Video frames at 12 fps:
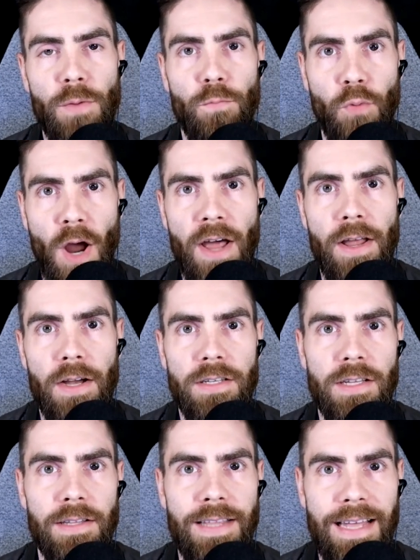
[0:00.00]

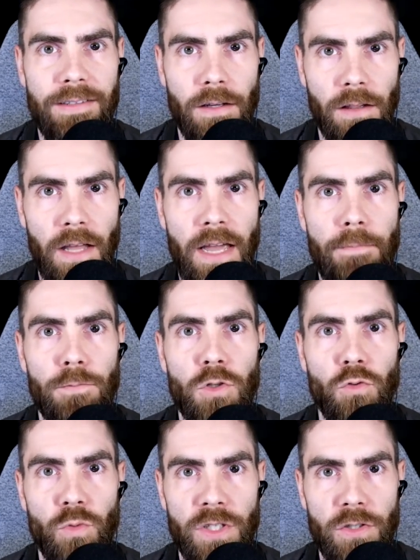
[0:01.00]
products that claim
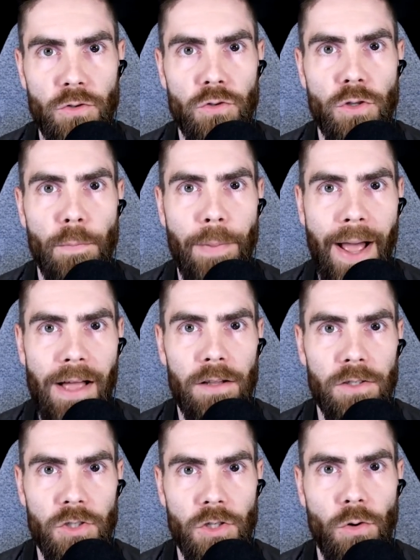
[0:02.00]
to reduce the
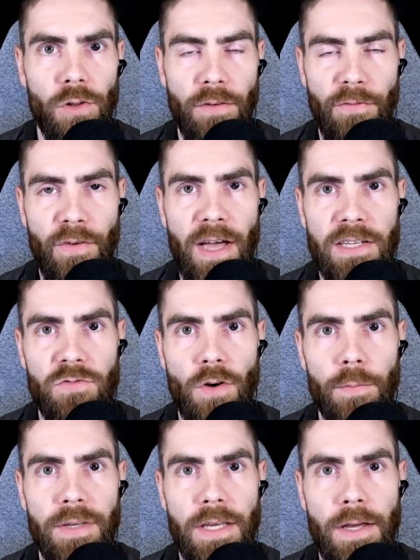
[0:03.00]
biological effects
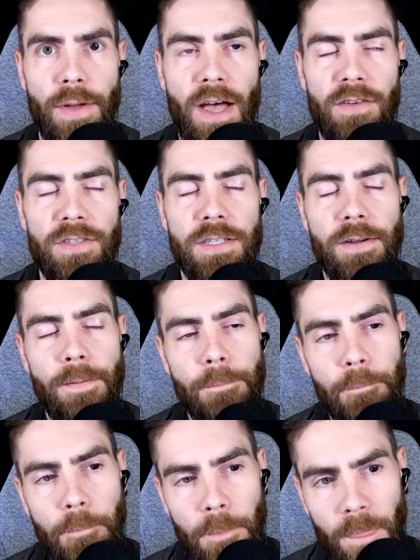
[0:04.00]
from EMFs,
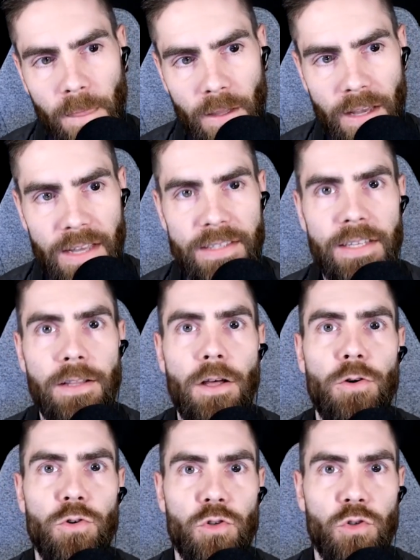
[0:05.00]
it's
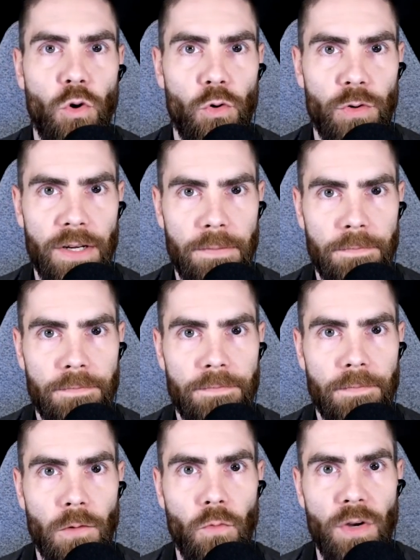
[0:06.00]
another story.
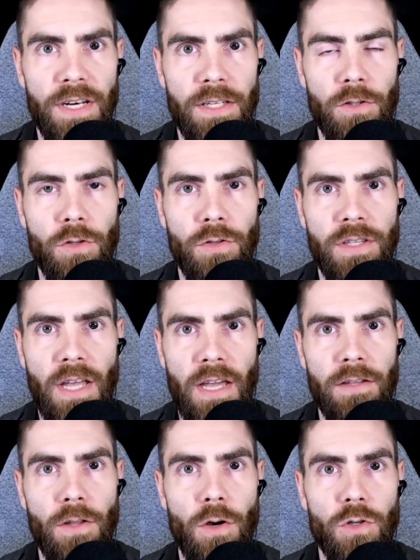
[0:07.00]
We need to
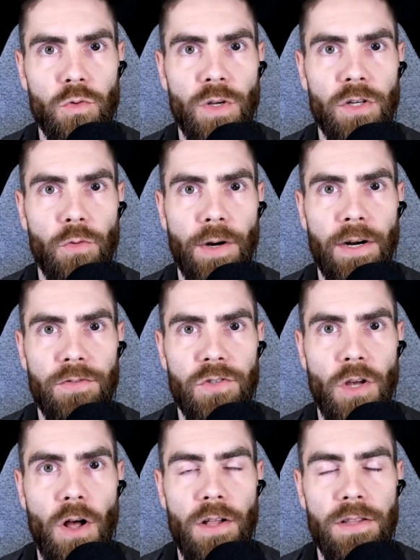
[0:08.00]
take those with a grain of
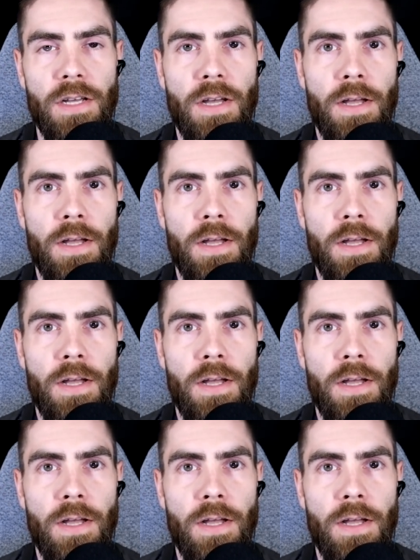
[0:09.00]
salt